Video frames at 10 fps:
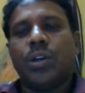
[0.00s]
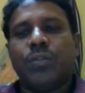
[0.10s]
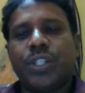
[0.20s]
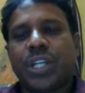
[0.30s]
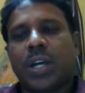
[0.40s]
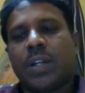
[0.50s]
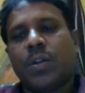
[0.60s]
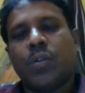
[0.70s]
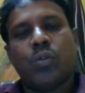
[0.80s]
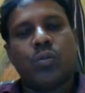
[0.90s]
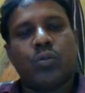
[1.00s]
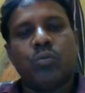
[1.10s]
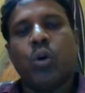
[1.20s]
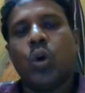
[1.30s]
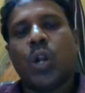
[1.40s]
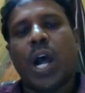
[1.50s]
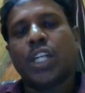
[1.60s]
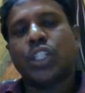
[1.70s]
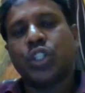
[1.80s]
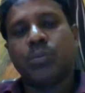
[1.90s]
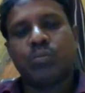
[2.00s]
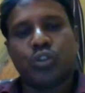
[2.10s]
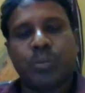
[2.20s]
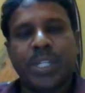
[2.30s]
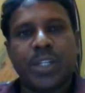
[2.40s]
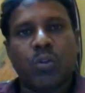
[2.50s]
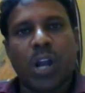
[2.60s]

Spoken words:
which are more assumed to be